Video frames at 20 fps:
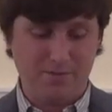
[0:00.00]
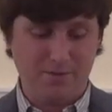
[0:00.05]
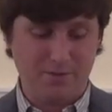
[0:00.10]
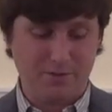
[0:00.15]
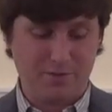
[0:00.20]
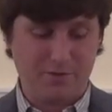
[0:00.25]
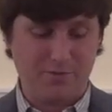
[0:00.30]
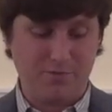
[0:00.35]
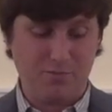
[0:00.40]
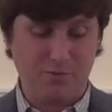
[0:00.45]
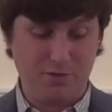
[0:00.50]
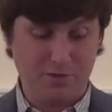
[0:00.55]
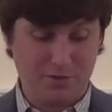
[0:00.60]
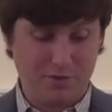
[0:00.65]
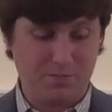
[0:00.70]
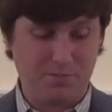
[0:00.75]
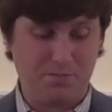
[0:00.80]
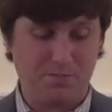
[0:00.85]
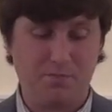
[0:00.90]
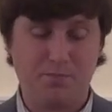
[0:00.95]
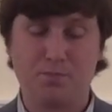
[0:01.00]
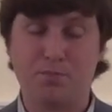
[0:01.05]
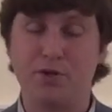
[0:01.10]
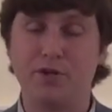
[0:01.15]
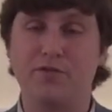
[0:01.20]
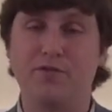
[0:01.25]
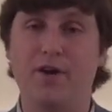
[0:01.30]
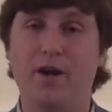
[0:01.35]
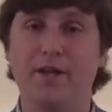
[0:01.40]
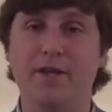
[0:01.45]
was was
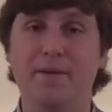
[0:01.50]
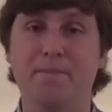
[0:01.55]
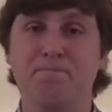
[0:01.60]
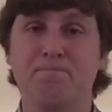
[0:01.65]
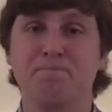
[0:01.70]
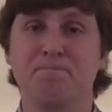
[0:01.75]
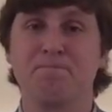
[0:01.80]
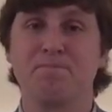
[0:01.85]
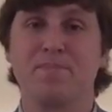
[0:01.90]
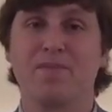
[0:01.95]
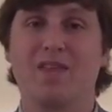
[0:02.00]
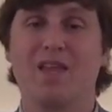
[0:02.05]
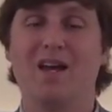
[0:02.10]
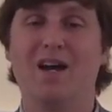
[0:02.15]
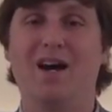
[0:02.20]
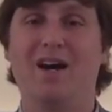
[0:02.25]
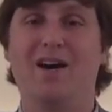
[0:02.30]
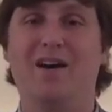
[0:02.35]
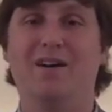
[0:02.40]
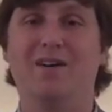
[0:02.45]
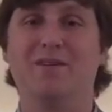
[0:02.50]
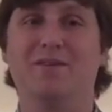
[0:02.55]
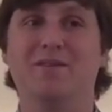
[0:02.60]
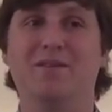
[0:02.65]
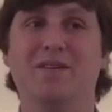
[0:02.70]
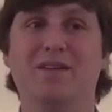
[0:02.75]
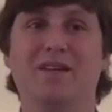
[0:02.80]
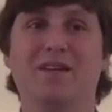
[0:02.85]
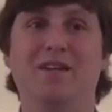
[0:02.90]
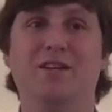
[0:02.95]
pretty funny.
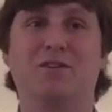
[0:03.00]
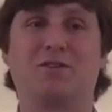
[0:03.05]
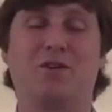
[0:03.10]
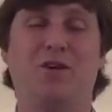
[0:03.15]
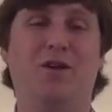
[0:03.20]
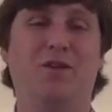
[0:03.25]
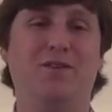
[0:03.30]
Uh, it's